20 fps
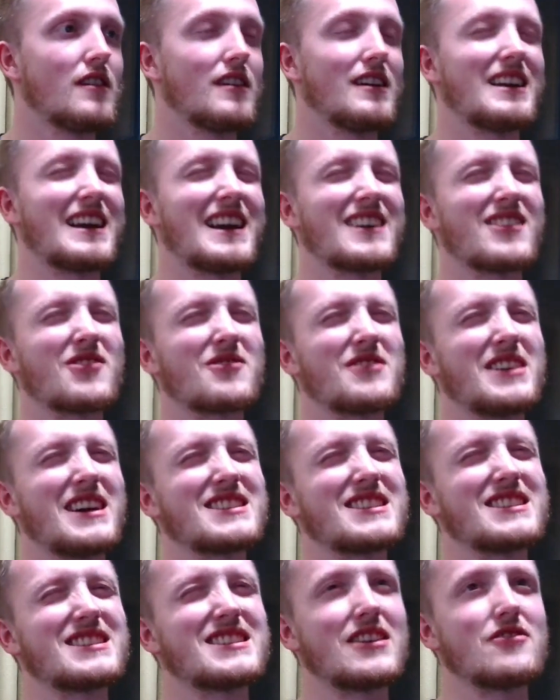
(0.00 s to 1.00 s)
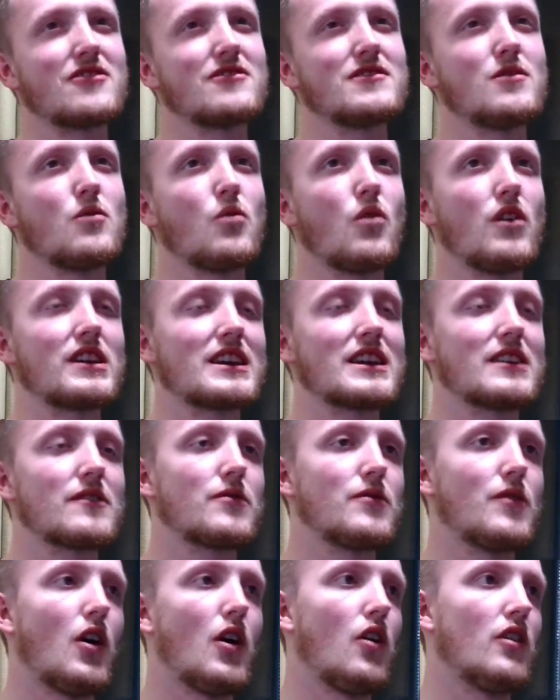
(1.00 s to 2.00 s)
And I don't necessarily want to
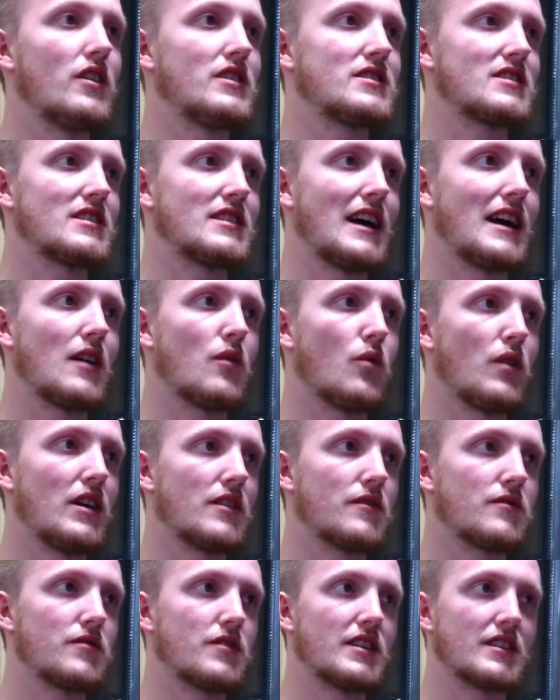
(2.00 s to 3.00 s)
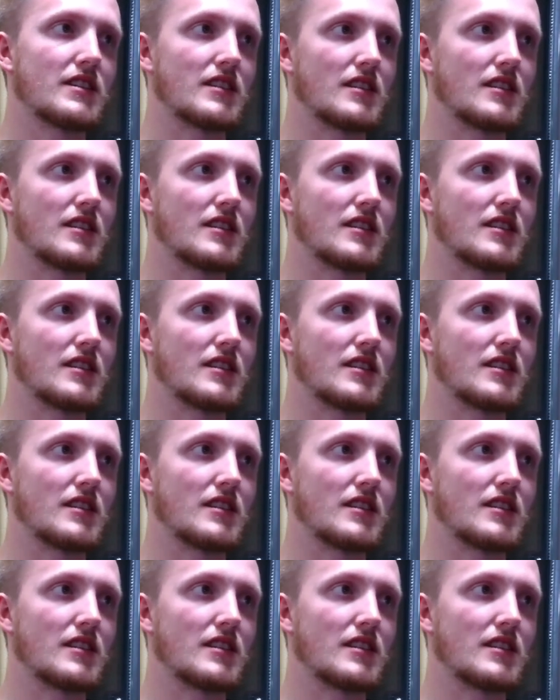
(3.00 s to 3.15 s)
fall into that way of thinking.